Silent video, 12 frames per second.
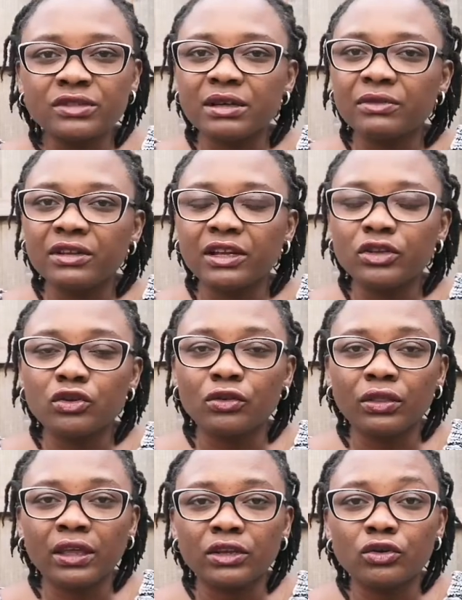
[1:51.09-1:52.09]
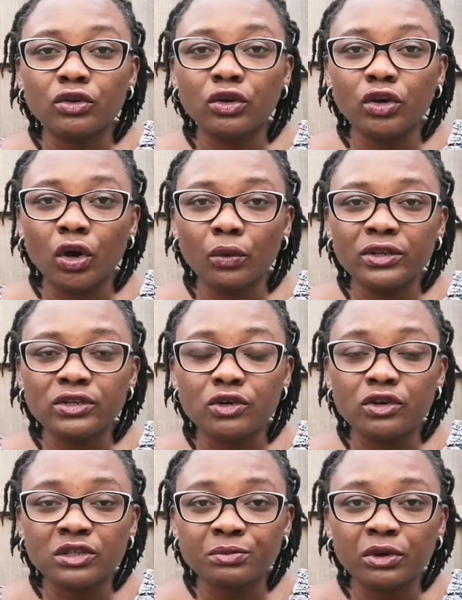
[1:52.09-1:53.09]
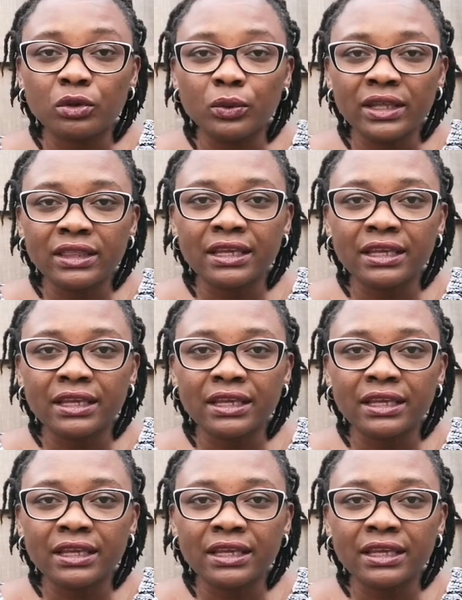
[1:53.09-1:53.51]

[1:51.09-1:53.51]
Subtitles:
something that you think you can go into hospital with